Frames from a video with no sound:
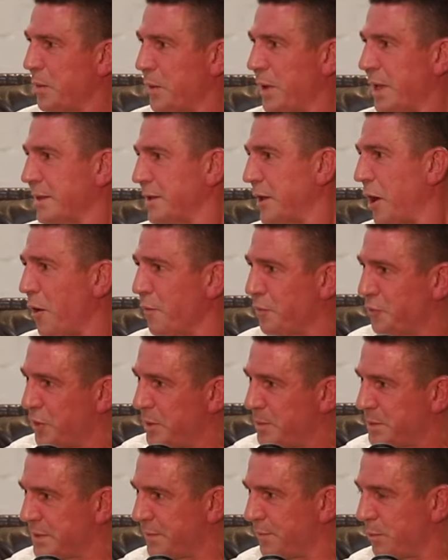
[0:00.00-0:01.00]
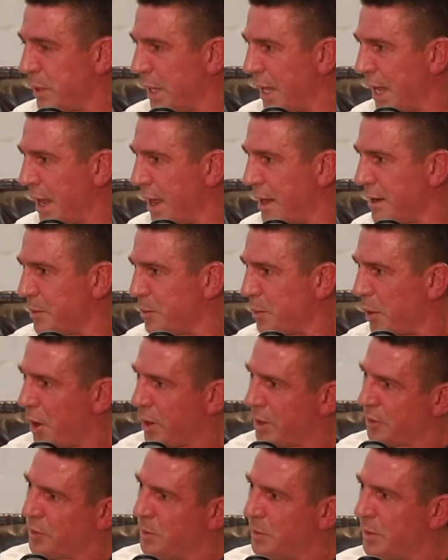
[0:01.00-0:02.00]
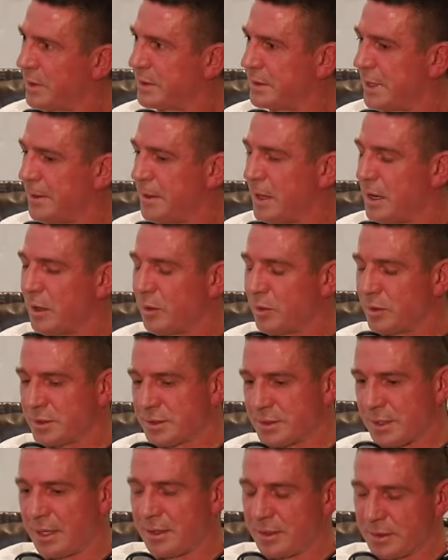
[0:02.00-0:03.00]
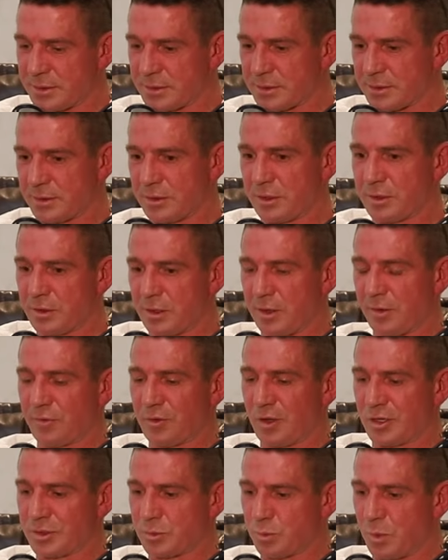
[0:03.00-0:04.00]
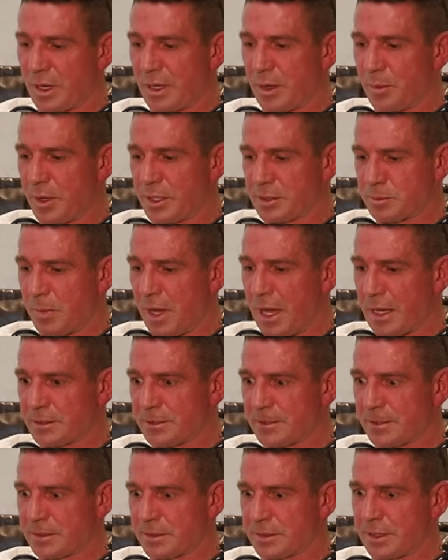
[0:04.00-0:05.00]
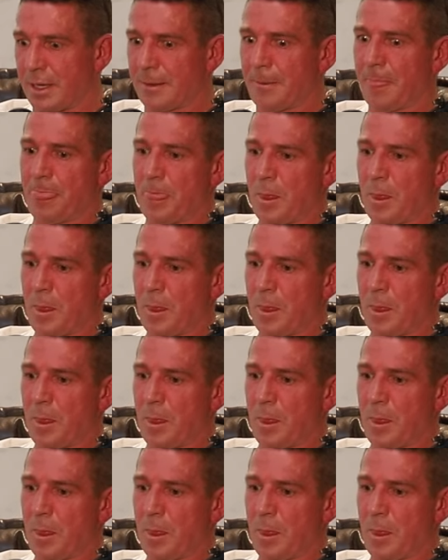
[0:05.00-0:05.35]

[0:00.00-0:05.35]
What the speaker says: had golf trips planned and poker trips, and then all of a sudden it's you've lost one of your best mates, and it's like